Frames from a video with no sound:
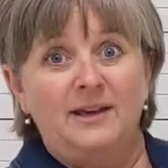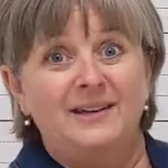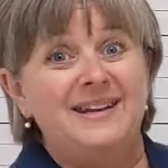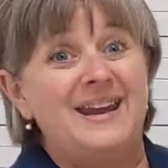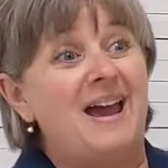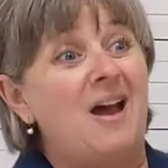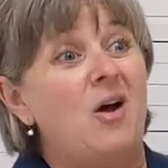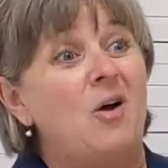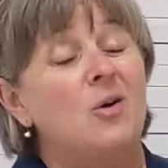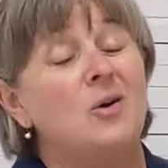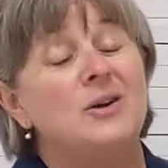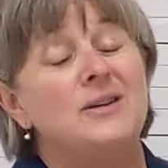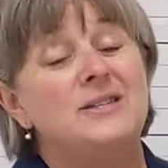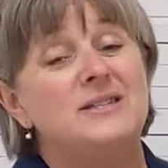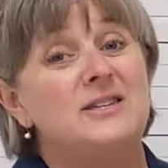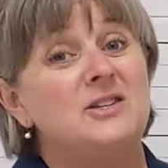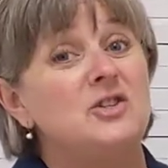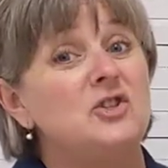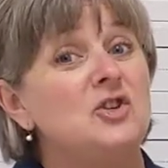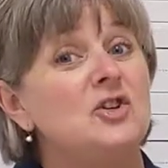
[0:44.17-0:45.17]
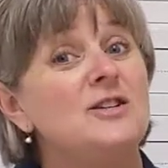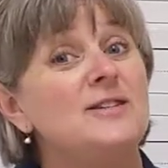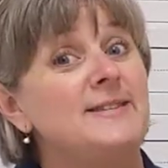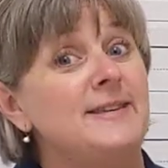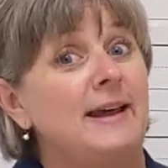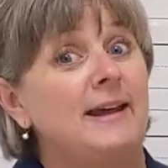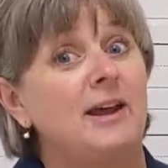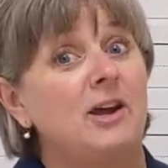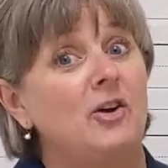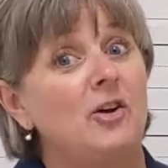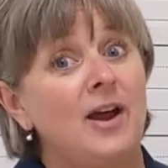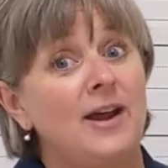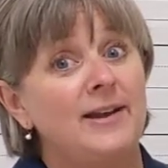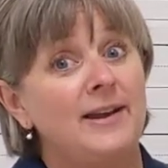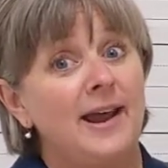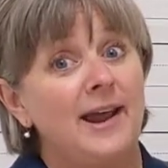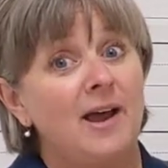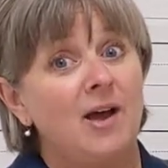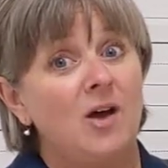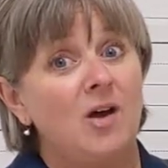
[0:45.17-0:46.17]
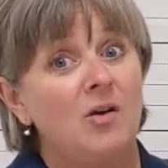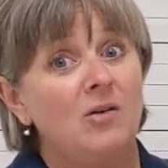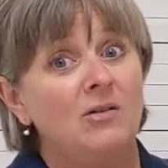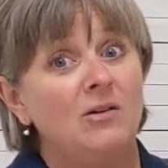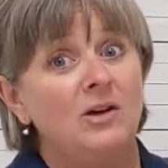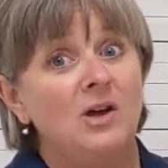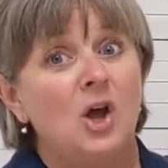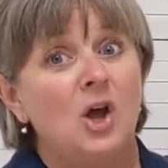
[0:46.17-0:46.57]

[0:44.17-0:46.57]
Now, since you're in second grade now,